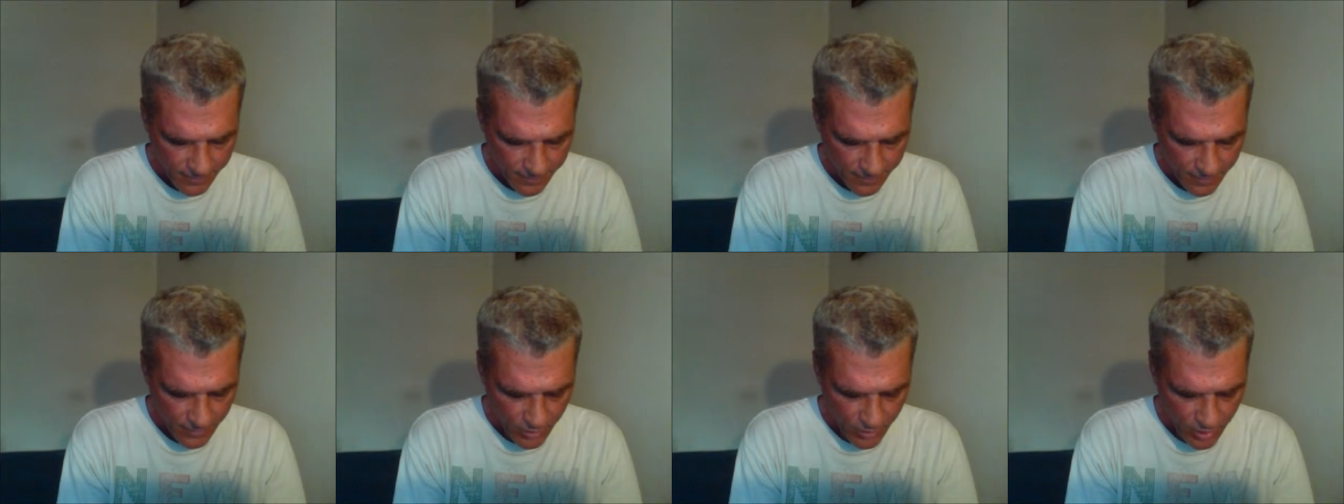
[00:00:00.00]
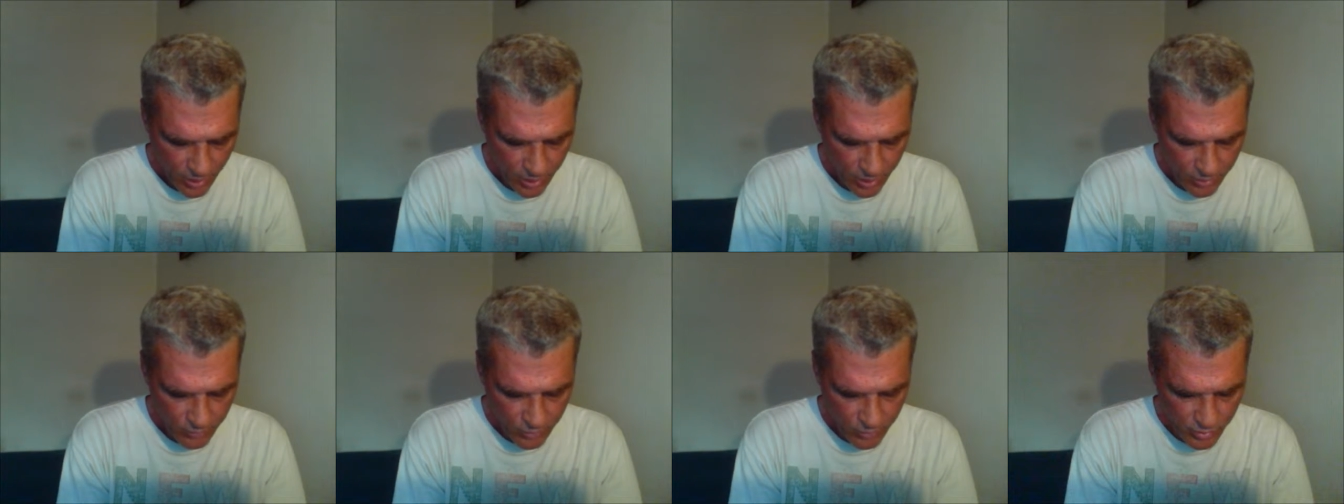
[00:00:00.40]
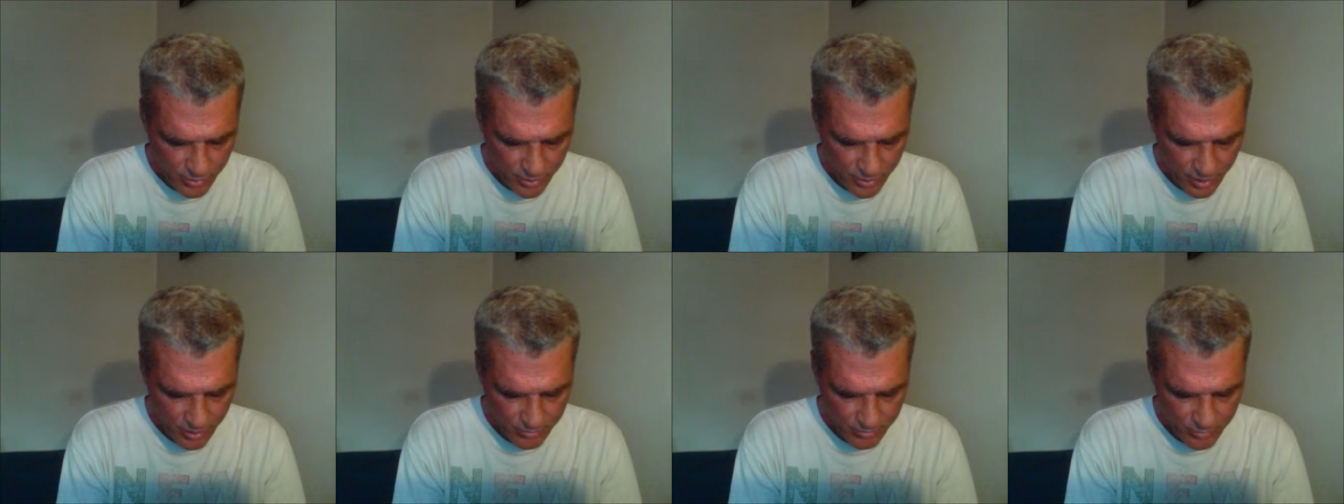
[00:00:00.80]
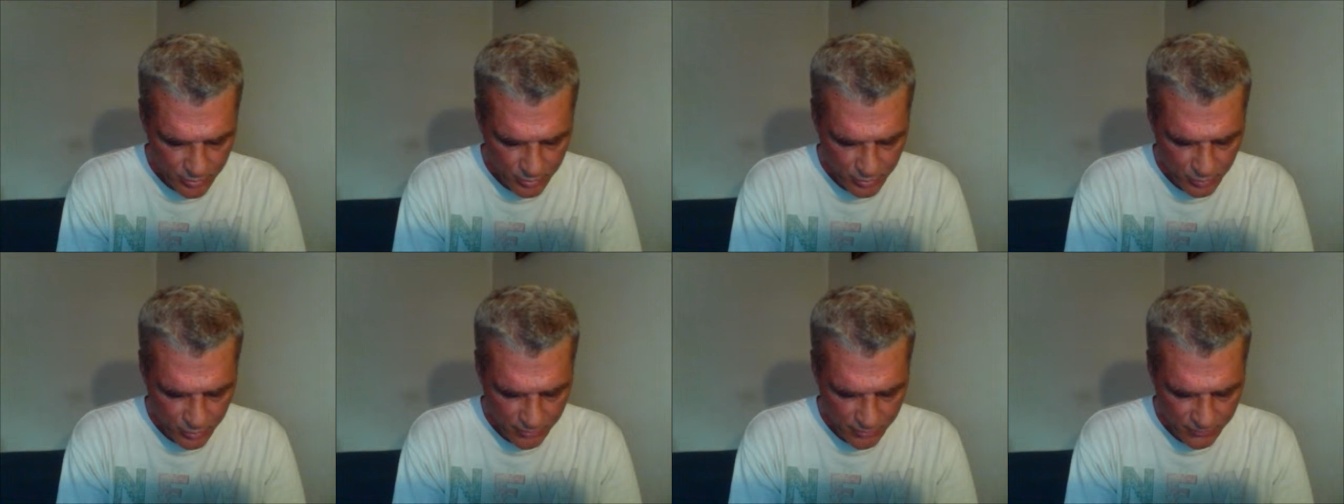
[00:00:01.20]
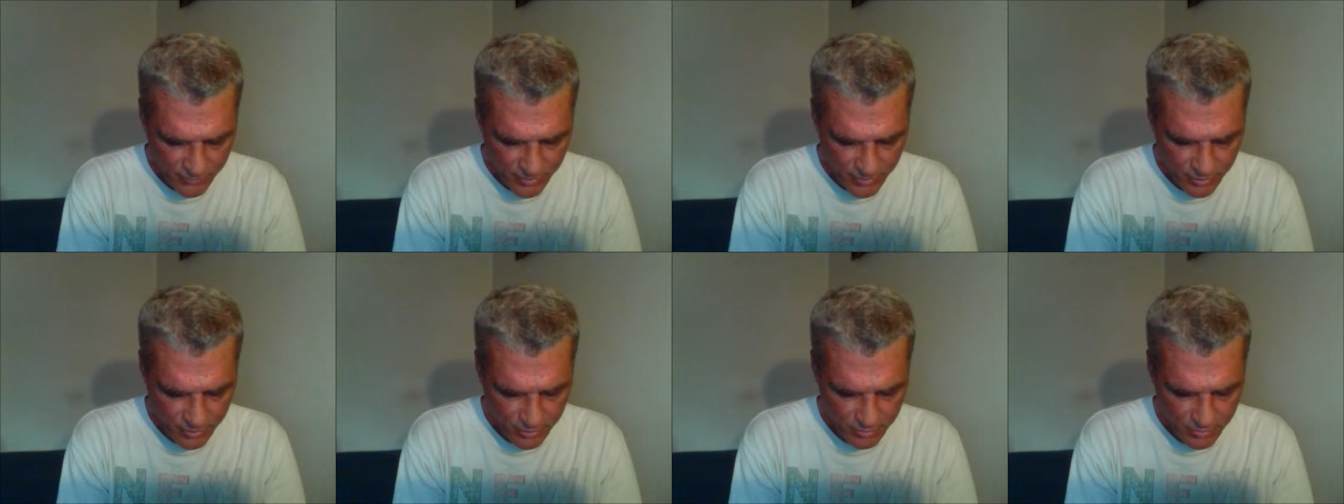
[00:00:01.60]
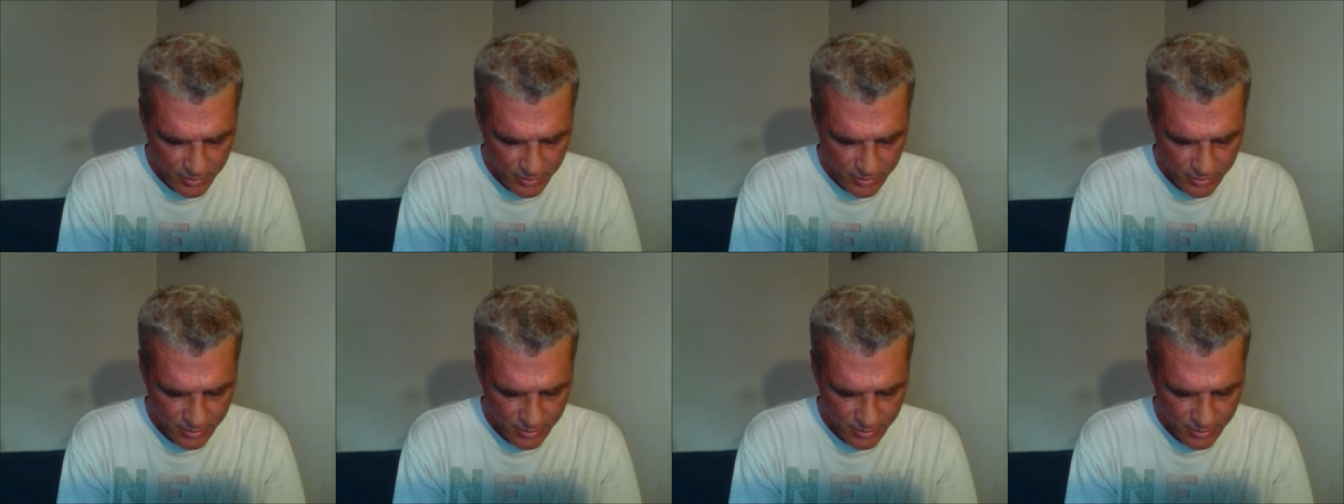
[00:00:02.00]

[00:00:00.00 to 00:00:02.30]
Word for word: All will come to revere me,